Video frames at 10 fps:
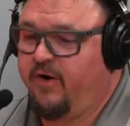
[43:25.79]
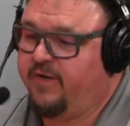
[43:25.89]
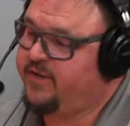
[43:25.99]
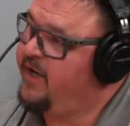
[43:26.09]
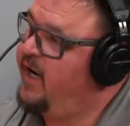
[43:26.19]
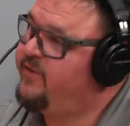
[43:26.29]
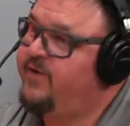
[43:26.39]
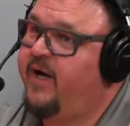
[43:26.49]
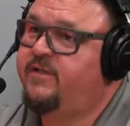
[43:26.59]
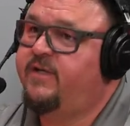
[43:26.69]
Started as a
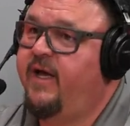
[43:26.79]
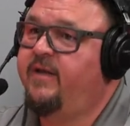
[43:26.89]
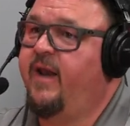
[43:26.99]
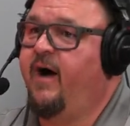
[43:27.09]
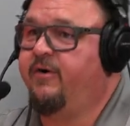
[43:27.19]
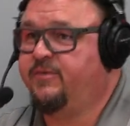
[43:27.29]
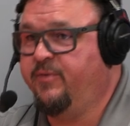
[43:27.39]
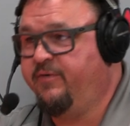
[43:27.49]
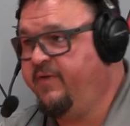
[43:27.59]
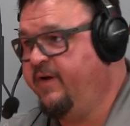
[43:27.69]
contract set. Now it's
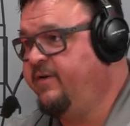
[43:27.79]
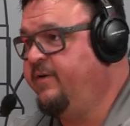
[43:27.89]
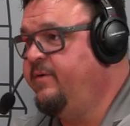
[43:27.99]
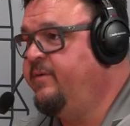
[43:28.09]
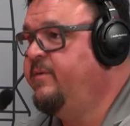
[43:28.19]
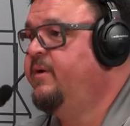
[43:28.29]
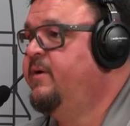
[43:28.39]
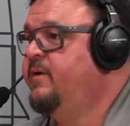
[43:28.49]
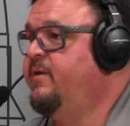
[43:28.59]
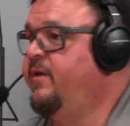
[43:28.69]
moved into
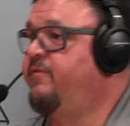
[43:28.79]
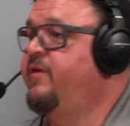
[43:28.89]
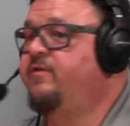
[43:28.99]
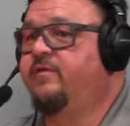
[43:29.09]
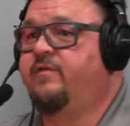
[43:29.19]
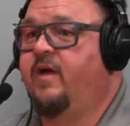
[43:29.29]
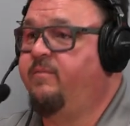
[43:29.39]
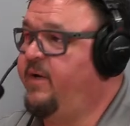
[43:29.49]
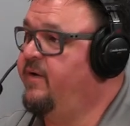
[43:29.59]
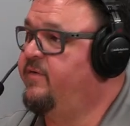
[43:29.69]
the official
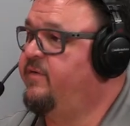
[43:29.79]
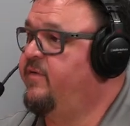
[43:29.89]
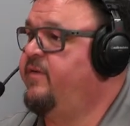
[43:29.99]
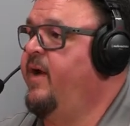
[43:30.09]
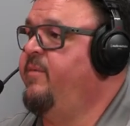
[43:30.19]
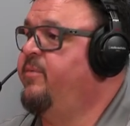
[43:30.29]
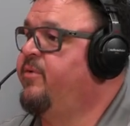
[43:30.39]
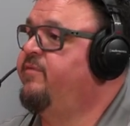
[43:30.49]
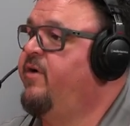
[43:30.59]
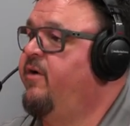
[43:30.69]
set because it's a SAAMI
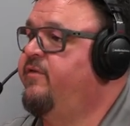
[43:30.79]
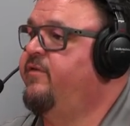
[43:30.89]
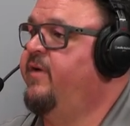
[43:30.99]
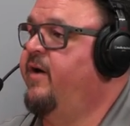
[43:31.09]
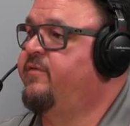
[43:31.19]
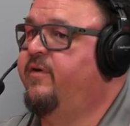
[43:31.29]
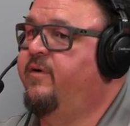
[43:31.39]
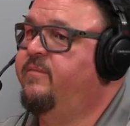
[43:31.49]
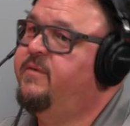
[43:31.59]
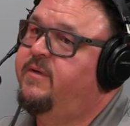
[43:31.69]
approved cartridge now.
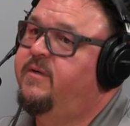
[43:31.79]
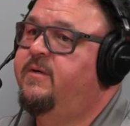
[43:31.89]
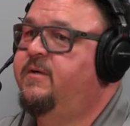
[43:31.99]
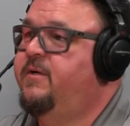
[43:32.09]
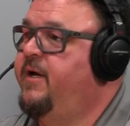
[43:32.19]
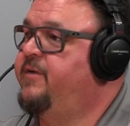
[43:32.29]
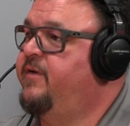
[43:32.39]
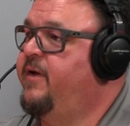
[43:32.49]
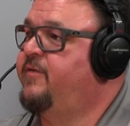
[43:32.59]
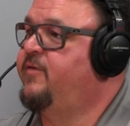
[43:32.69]
So it's,
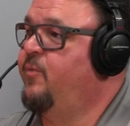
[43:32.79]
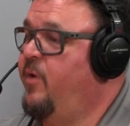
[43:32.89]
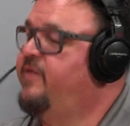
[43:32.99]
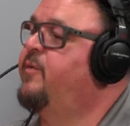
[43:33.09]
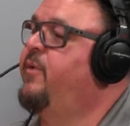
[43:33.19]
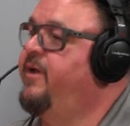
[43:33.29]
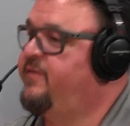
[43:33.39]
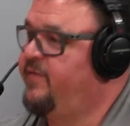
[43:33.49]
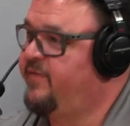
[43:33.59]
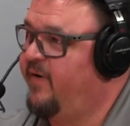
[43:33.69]
it's, the, it's a
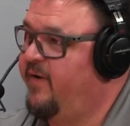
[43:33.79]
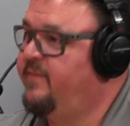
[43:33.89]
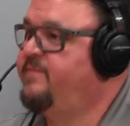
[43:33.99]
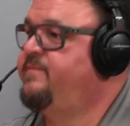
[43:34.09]
place to start.